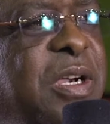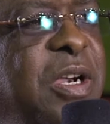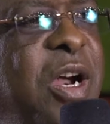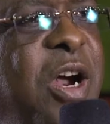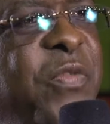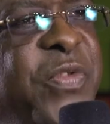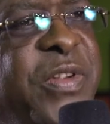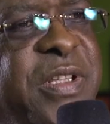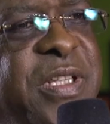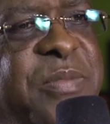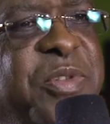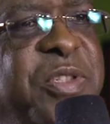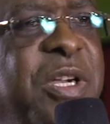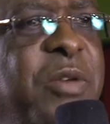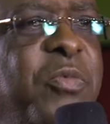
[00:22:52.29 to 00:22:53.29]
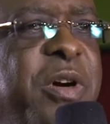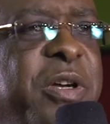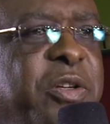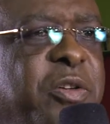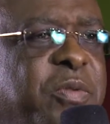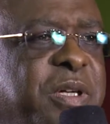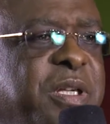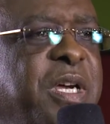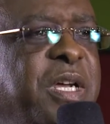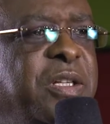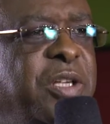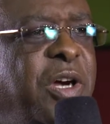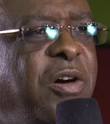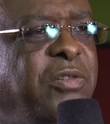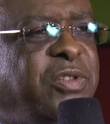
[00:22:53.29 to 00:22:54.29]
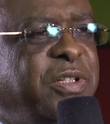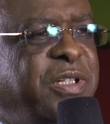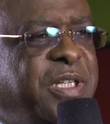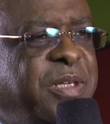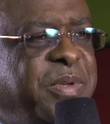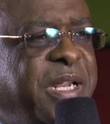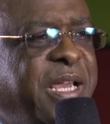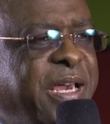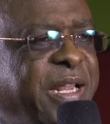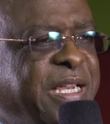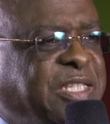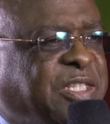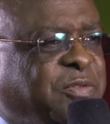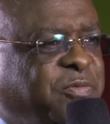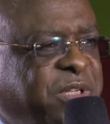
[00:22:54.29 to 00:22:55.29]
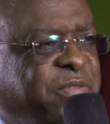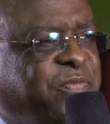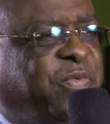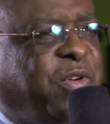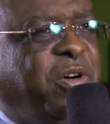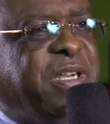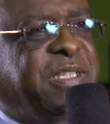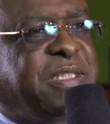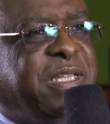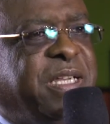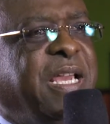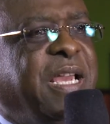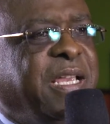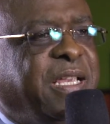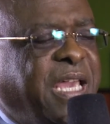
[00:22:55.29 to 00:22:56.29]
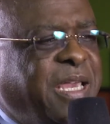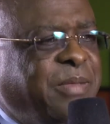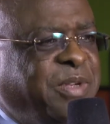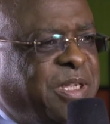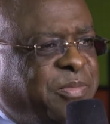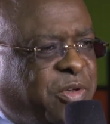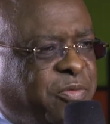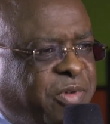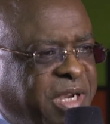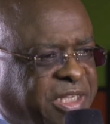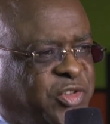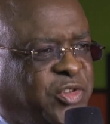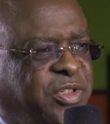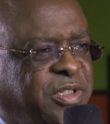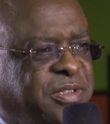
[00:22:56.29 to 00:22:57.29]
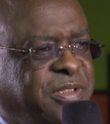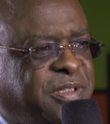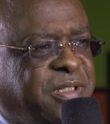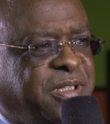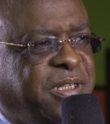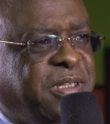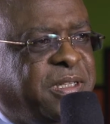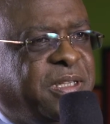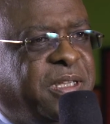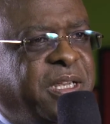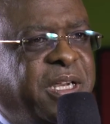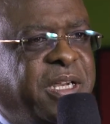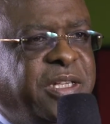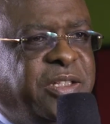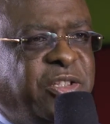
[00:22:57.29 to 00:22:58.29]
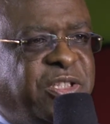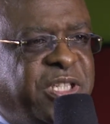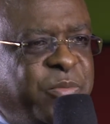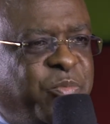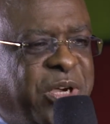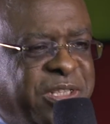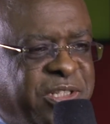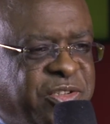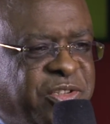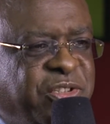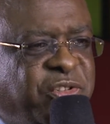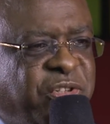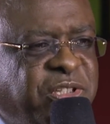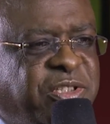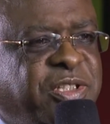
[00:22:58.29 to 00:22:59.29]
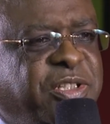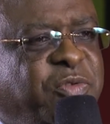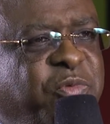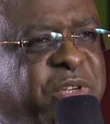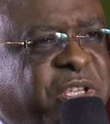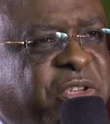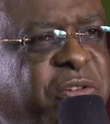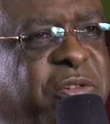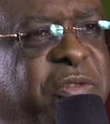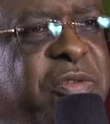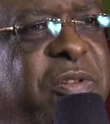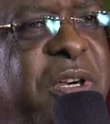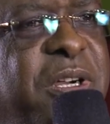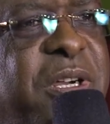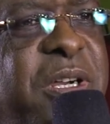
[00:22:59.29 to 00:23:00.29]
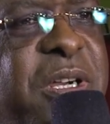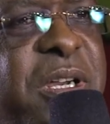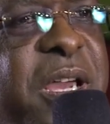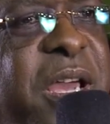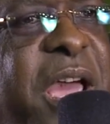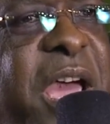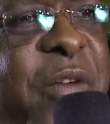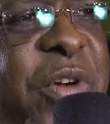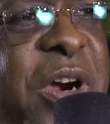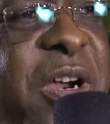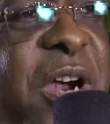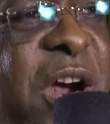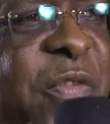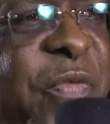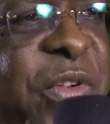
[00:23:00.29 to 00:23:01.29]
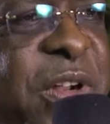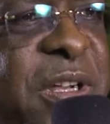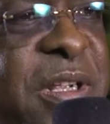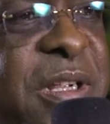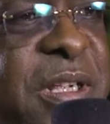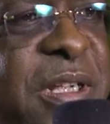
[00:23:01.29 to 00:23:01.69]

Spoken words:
comfort them, someone who would talk to them and have that sweet voice that gave them direction. You see, brothers and sisters, when you have a comforter